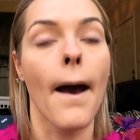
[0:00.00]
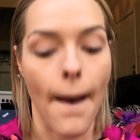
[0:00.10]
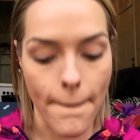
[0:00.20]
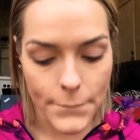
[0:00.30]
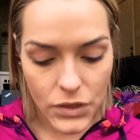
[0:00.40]

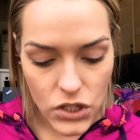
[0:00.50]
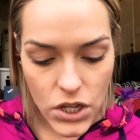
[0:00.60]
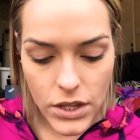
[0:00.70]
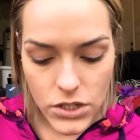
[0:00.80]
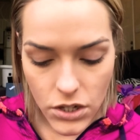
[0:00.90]

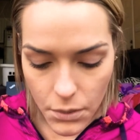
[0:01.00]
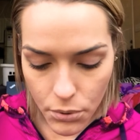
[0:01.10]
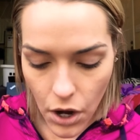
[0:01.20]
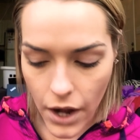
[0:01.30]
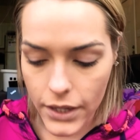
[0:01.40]
So these are the
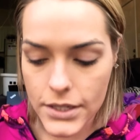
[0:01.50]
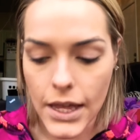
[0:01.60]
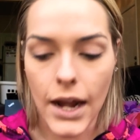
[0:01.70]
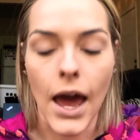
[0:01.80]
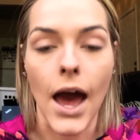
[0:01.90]
products
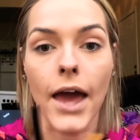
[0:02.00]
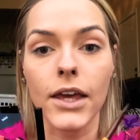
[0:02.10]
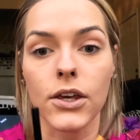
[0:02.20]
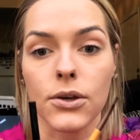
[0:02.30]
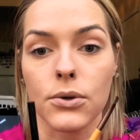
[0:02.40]
that I
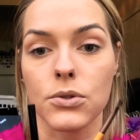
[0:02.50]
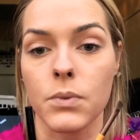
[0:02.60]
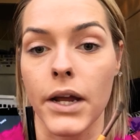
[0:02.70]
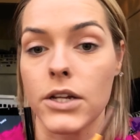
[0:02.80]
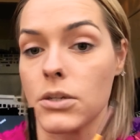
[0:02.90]

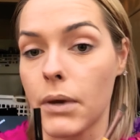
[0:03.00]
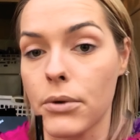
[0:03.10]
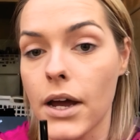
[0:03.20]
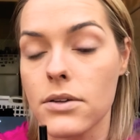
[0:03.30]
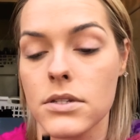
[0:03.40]
use when I do my
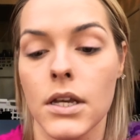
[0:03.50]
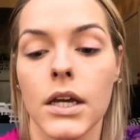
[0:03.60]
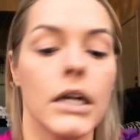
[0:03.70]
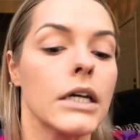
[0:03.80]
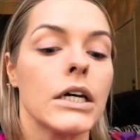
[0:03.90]
brows.
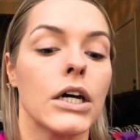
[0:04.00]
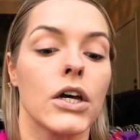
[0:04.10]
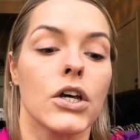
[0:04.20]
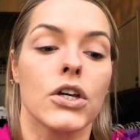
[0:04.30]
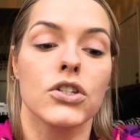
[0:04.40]

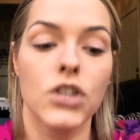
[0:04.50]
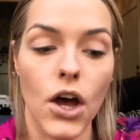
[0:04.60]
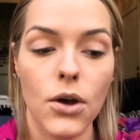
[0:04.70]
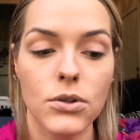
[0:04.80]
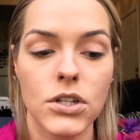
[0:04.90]

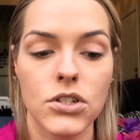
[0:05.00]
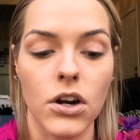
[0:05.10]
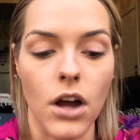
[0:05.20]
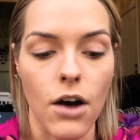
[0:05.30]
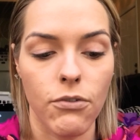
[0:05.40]
So to
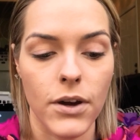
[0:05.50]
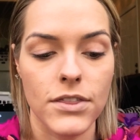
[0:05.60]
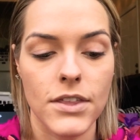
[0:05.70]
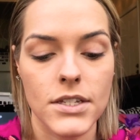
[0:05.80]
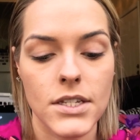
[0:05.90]
start off
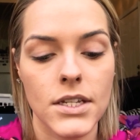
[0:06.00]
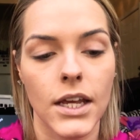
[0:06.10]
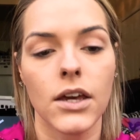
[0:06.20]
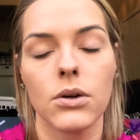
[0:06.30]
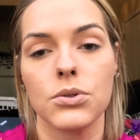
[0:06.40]
with, this is an
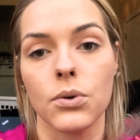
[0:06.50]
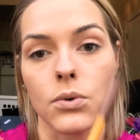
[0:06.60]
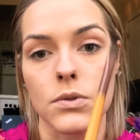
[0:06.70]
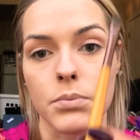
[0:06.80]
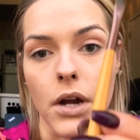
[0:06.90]

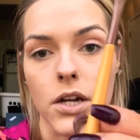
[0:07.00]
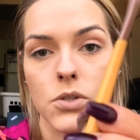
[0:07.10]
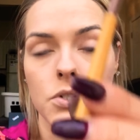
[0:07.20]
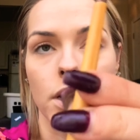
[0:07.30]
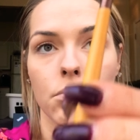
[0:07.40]
EcoTools
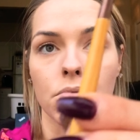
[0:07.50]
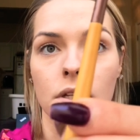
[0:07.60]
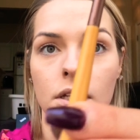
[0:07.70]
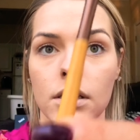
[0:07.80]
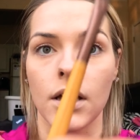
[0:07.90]
brush, which I
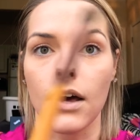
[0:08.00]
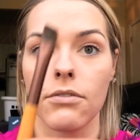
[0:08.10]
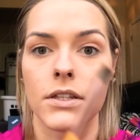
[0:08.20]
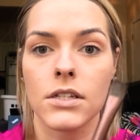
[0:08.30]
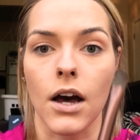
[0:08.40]
really
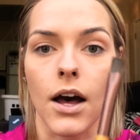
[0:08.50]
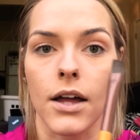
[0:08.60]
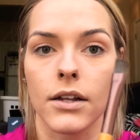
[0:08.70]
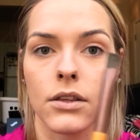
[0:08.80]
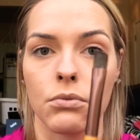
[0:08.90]
love. It's
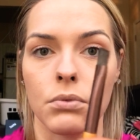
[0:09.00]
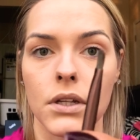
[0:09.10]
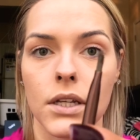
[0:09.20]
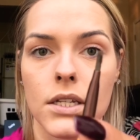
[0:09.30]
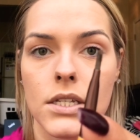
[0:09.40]
got the
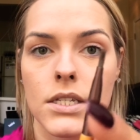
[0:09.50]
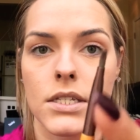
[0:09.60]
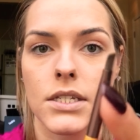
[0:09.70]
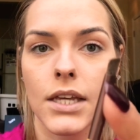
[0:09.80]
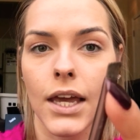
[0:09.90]
really
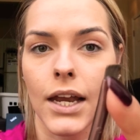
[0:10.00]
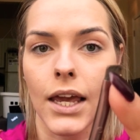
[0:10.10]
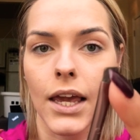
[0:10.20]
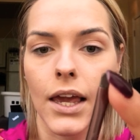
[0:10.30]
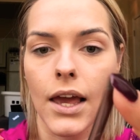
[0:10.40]

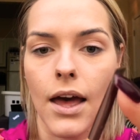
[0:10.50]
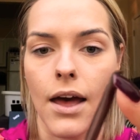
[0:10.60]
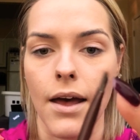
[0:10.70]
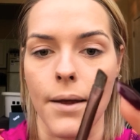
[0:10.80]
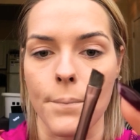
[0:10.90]
skinny,
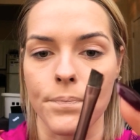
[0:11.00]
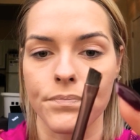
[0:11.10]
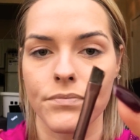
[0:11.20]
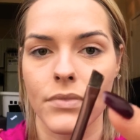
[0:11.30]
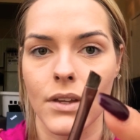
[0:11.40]

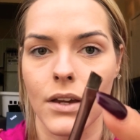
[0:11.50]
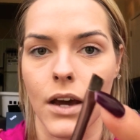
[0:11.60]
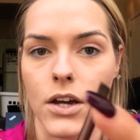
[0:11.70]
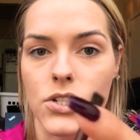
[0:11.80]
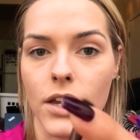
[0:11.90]

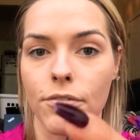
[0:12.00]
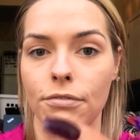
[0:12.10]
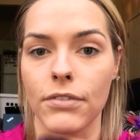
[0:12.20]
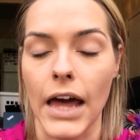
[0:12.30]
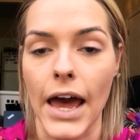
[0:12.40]
gosh, like
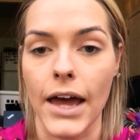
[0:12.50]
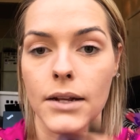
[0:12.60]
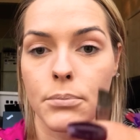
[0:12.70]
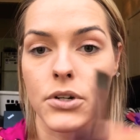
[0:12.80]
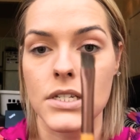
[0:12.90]

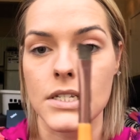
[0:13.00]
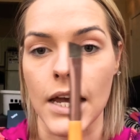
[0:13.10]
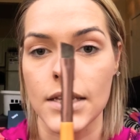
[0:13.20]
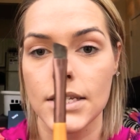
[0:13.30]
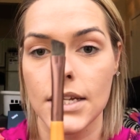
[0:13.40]
flat,
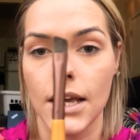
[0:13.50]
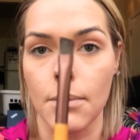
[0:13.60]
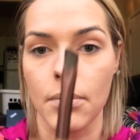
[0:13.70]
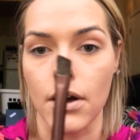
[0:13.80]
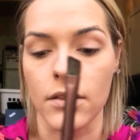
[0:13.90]
precise
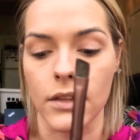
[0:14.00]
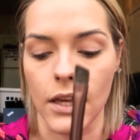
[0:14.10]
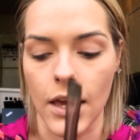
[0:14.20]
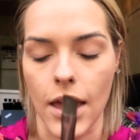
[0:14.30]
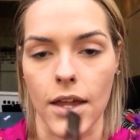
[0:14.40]
tip on
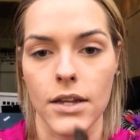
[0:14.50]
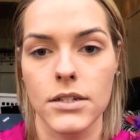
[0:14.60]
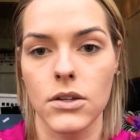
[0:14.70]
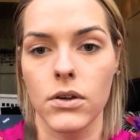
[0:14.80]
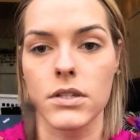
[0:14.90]
the
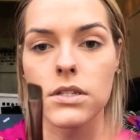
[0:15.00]
end. You can